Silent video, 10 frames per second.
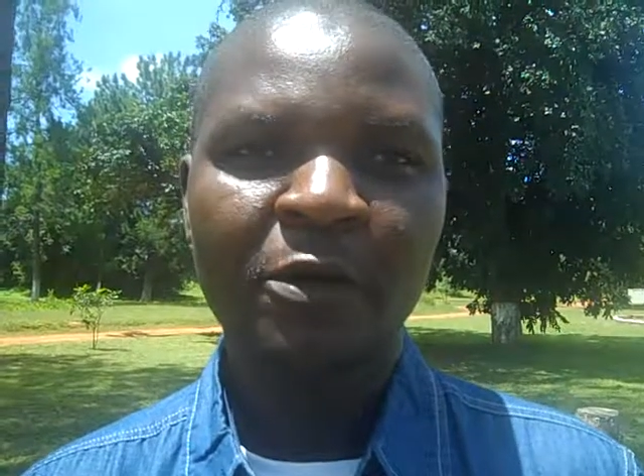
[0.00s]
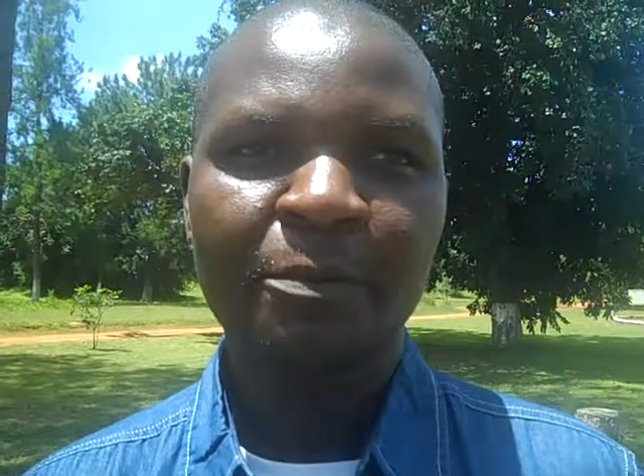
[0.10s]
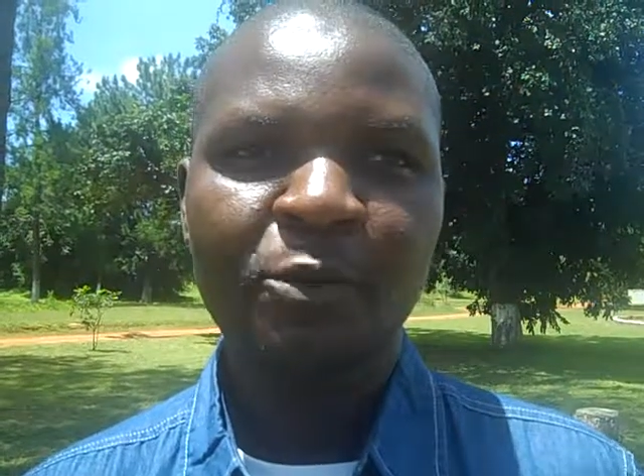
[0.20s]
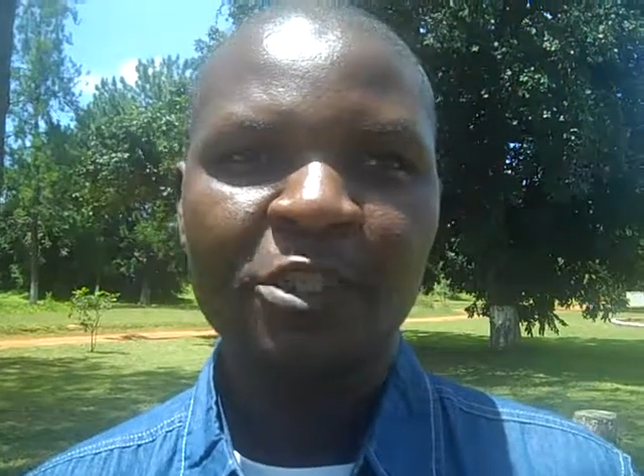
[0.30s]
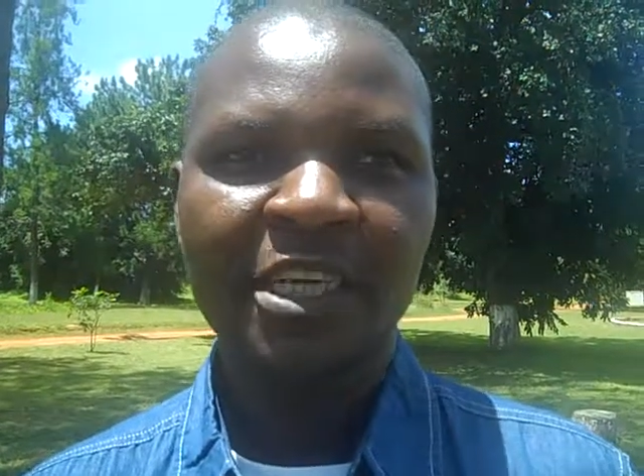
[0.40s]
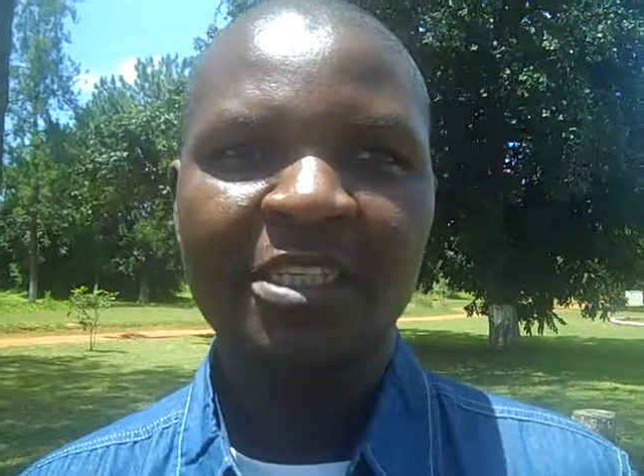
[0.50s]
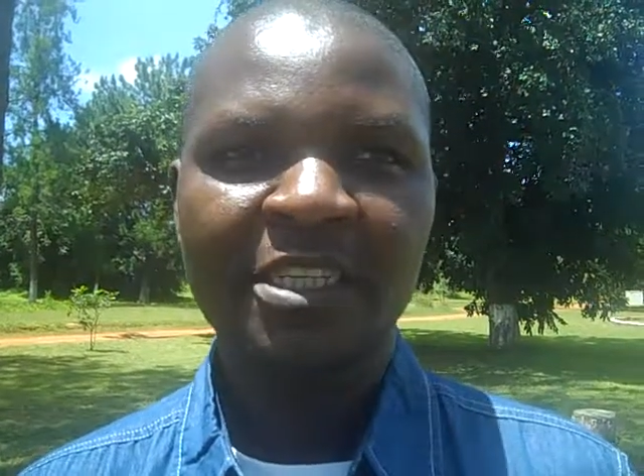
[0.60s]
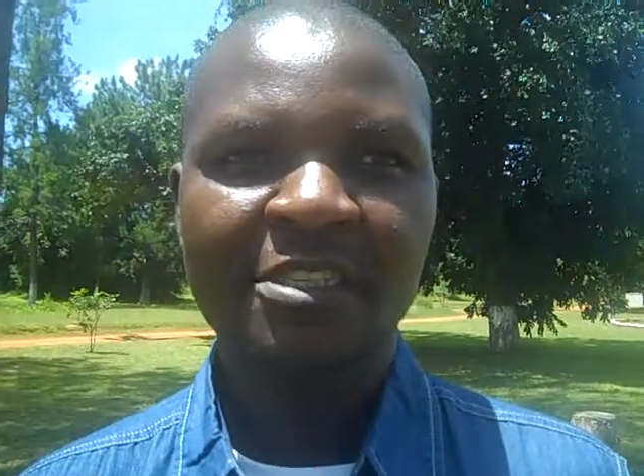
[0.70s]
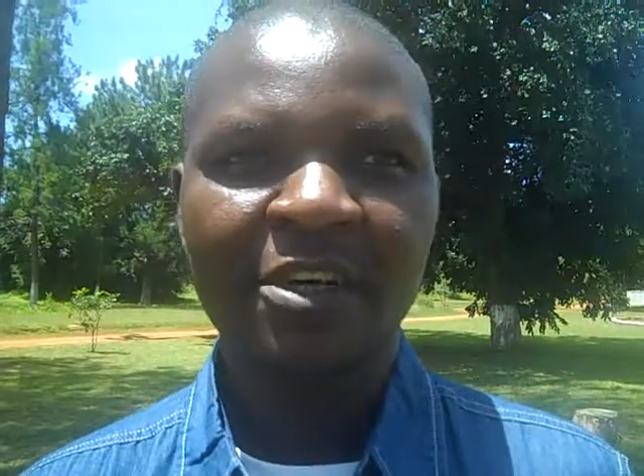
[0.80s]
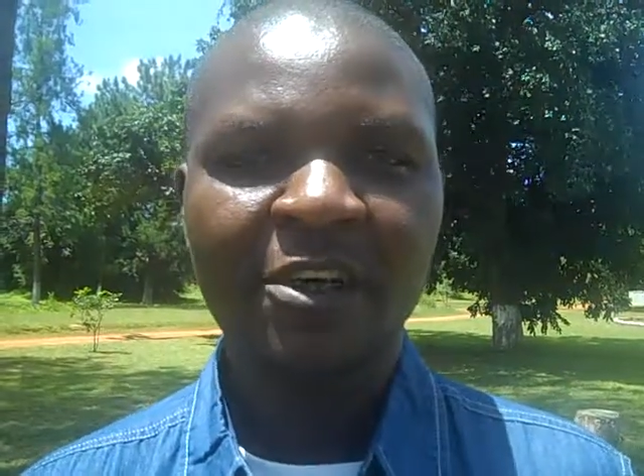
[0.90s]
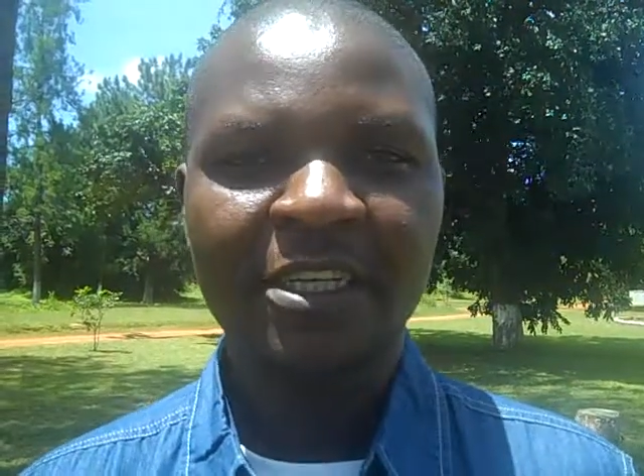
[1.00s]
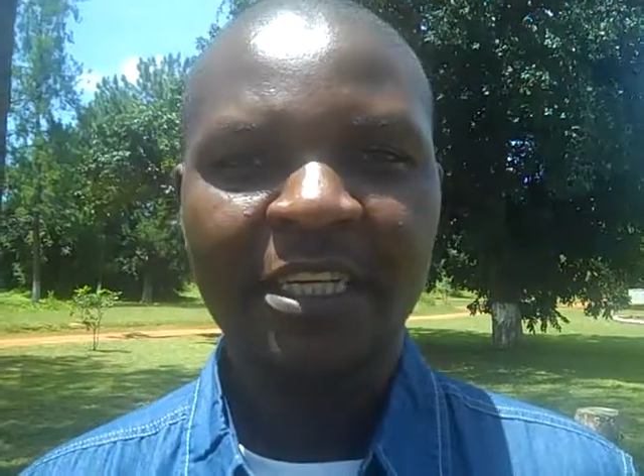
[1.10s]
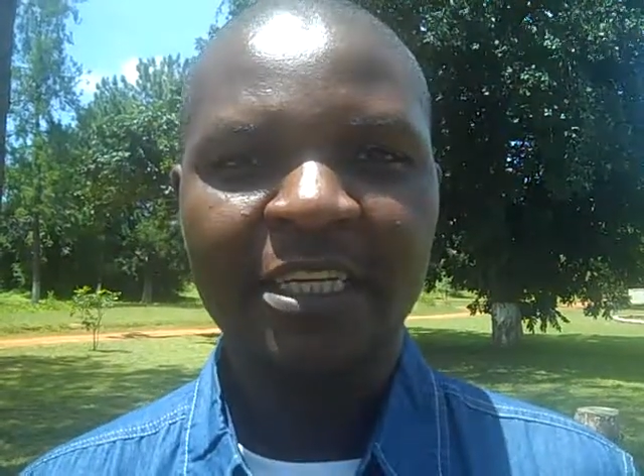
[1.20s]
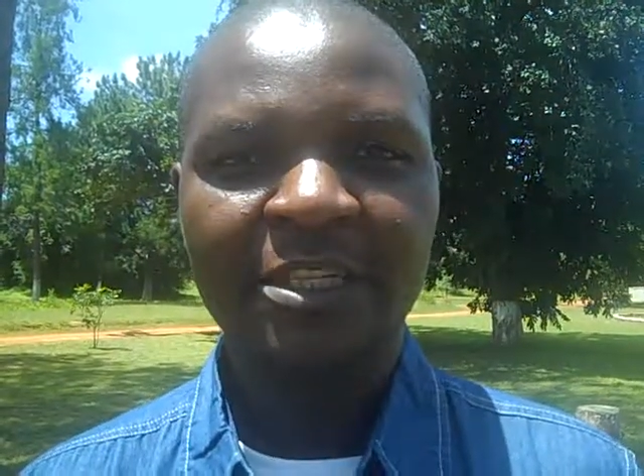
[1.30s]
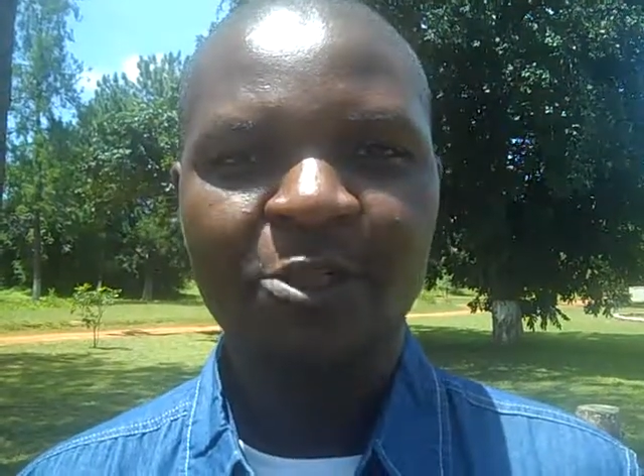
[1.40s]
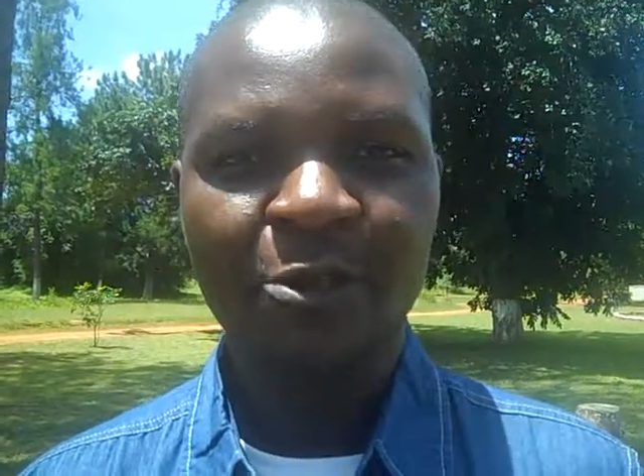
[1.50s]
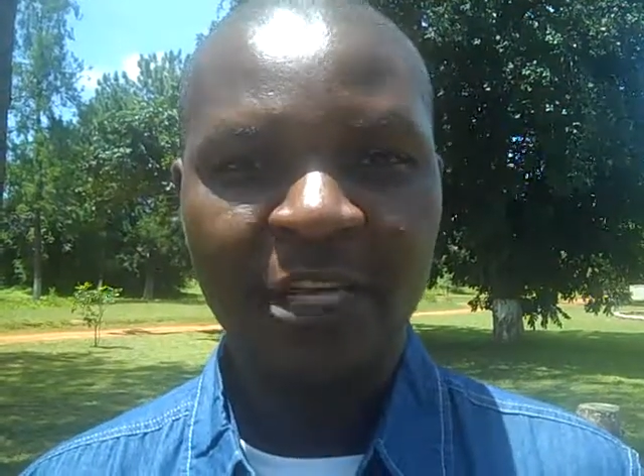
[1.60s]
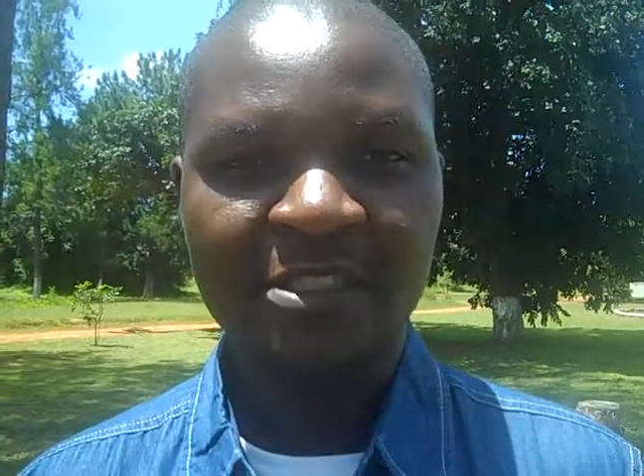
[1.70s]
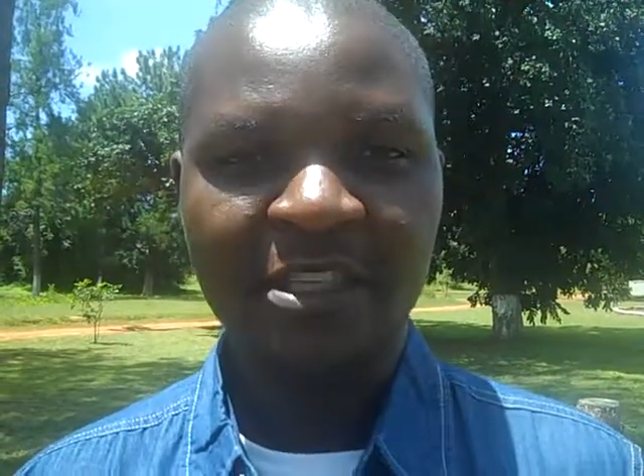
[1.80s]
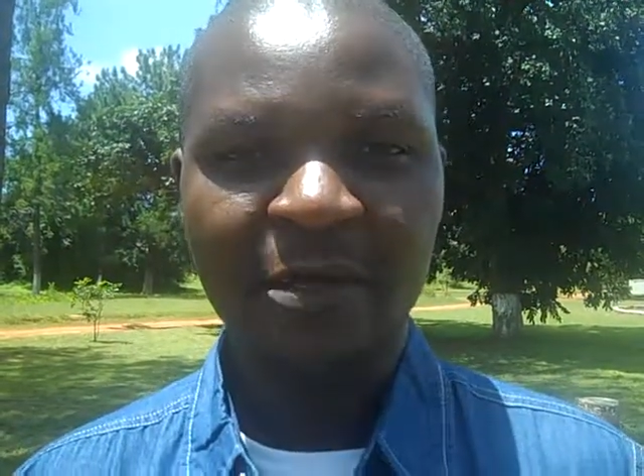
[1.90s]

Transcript: Well, the project is only 2 years